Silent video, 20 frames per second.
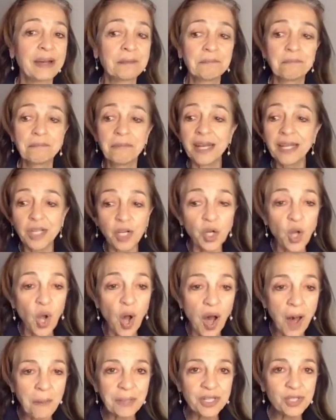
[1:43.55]
make a
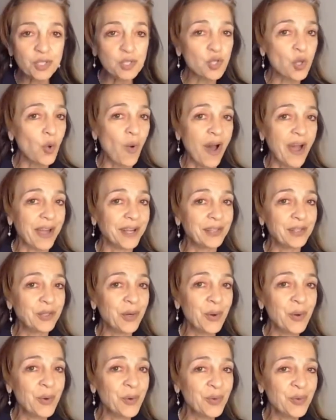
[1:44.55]
comment so I
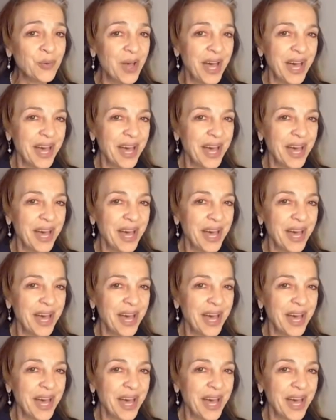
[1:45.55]
know